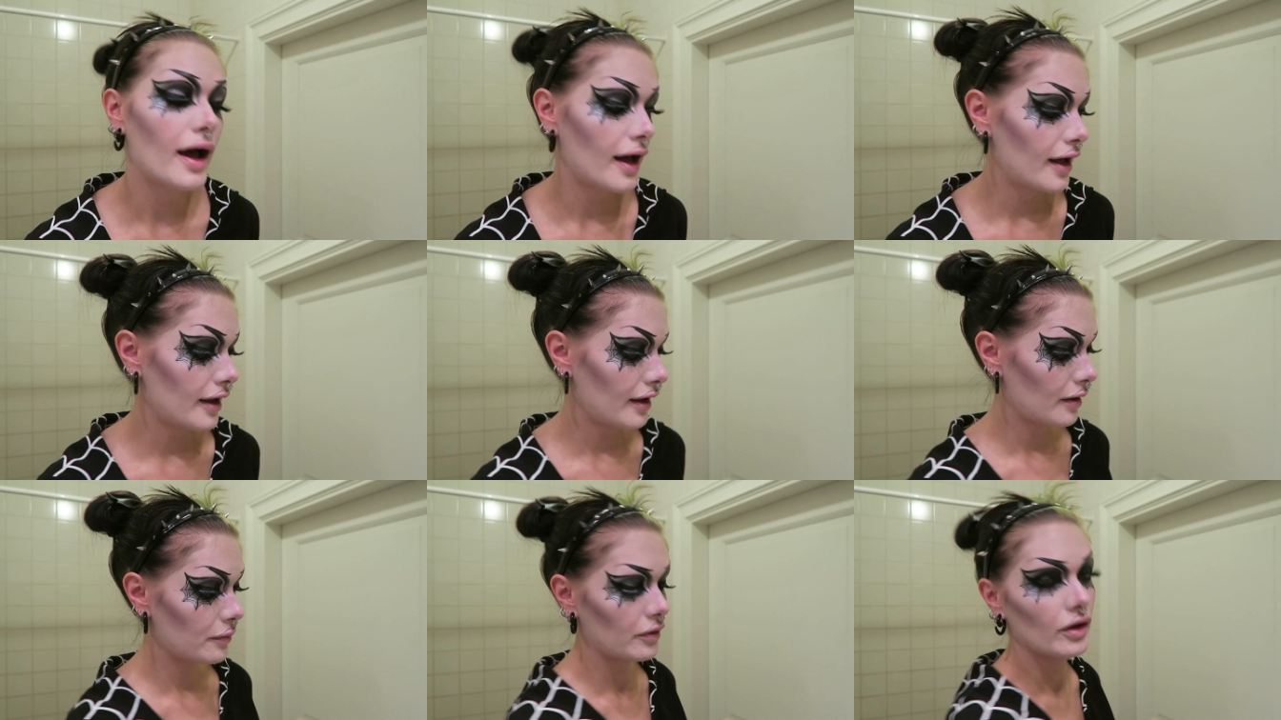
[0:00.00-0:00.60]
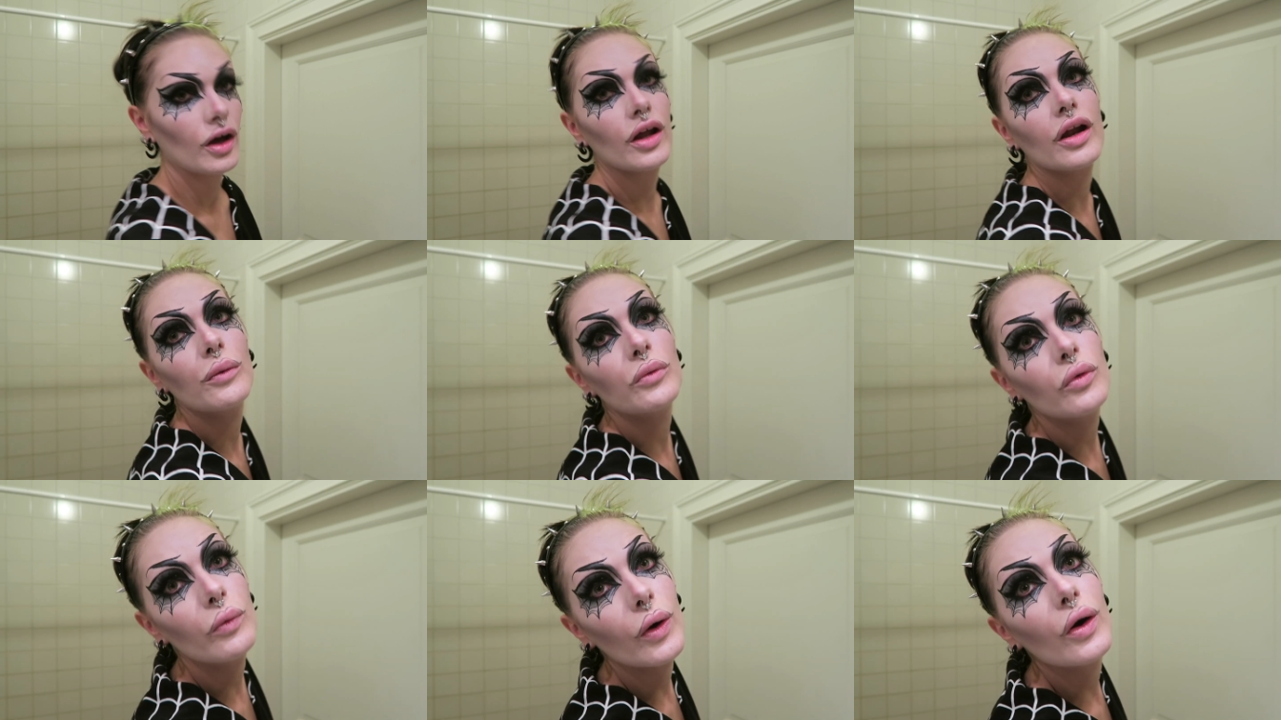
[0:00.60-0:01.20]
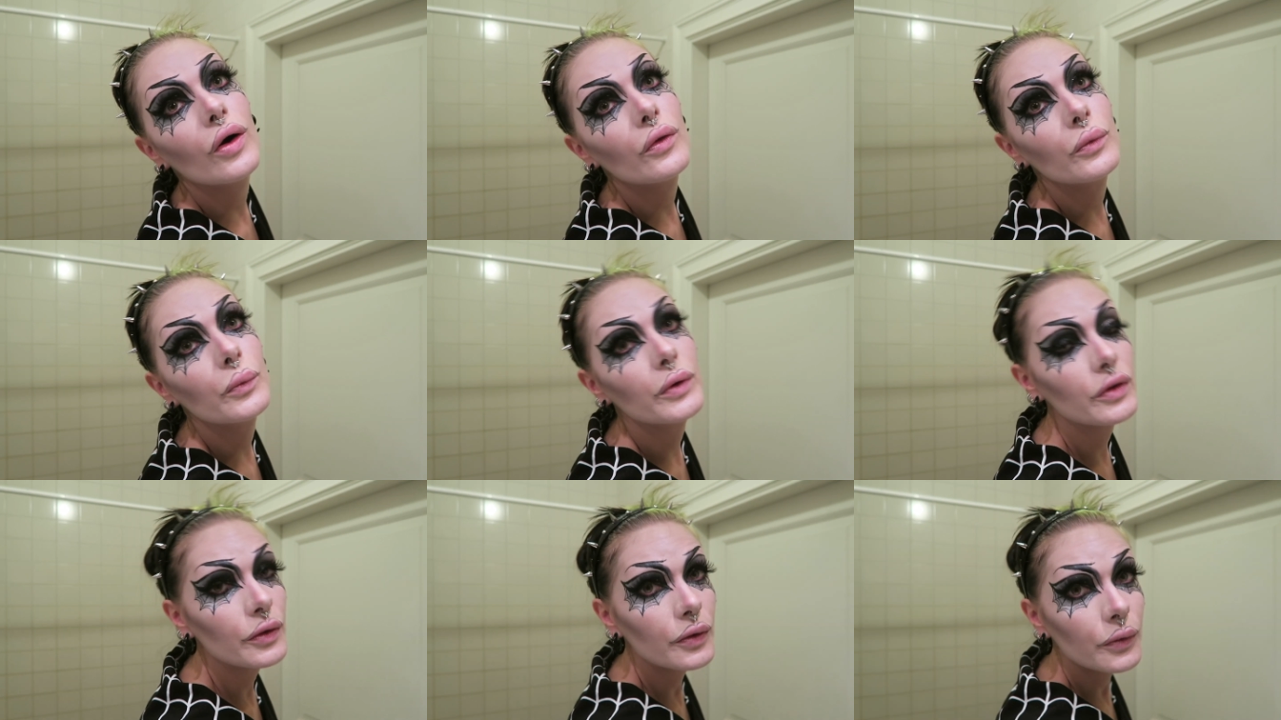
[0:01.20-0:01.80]
I am gonna move on
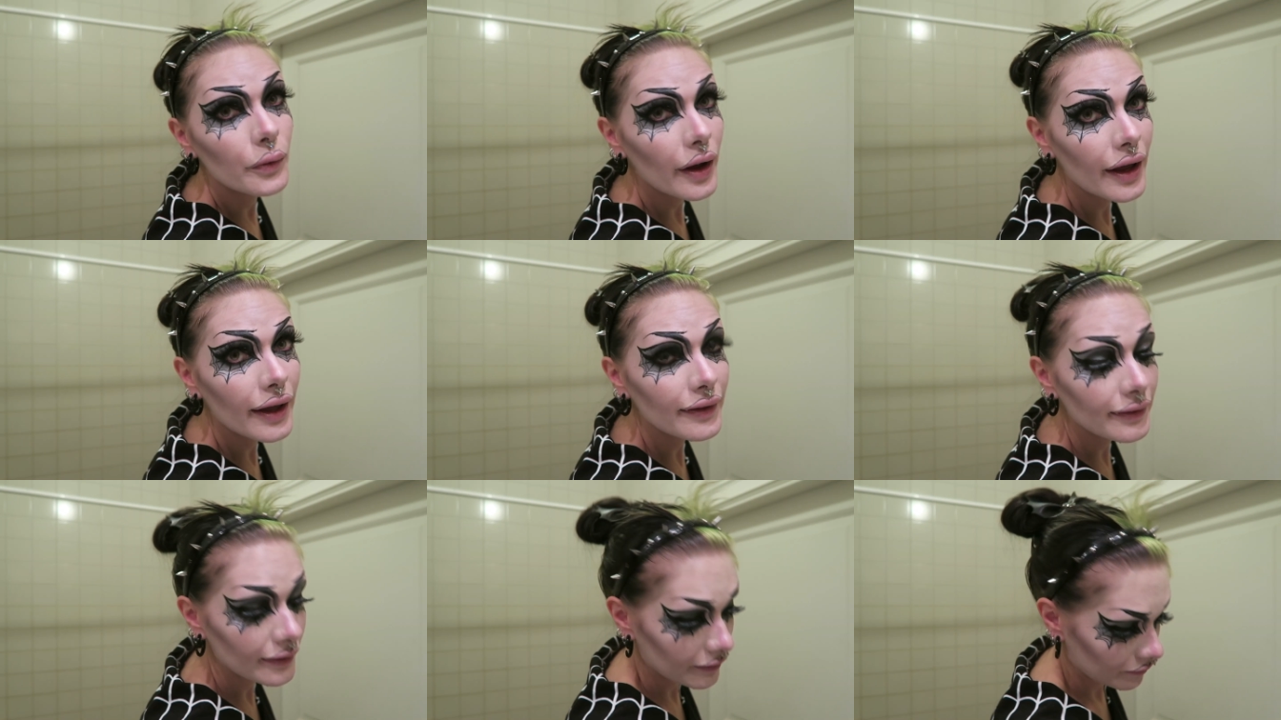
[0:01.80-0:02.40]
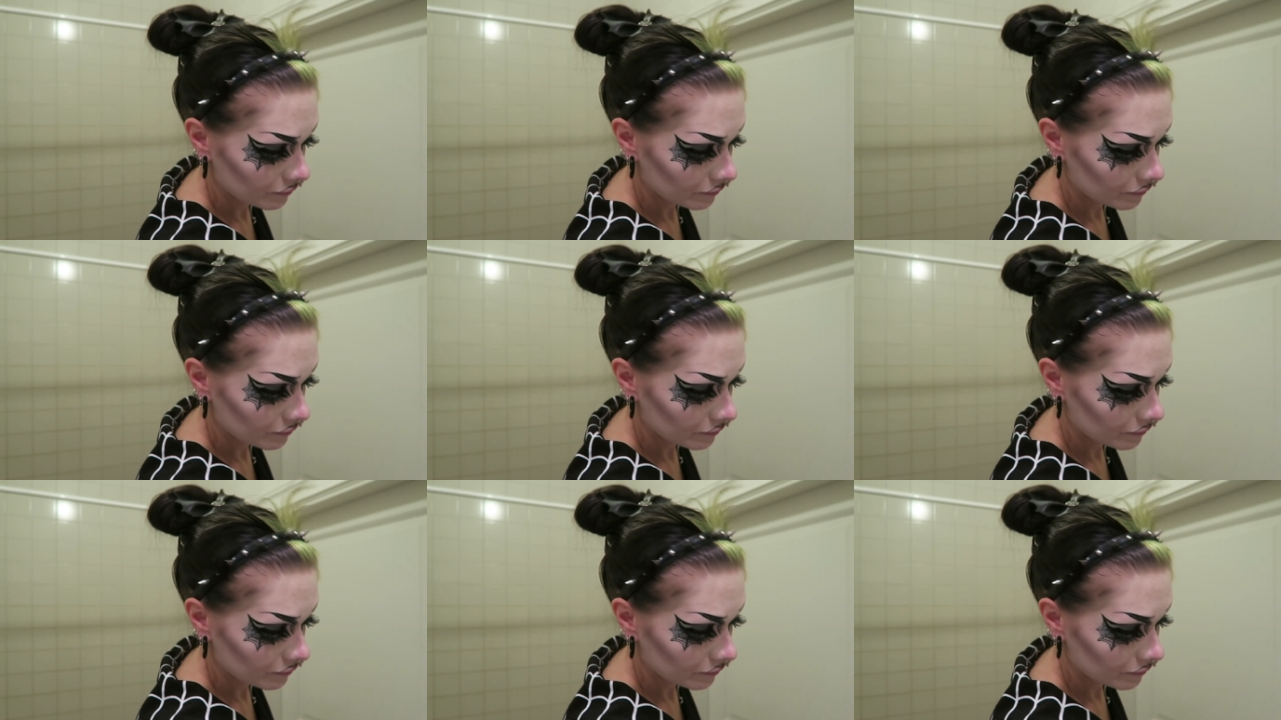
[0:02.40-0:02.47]
with the red.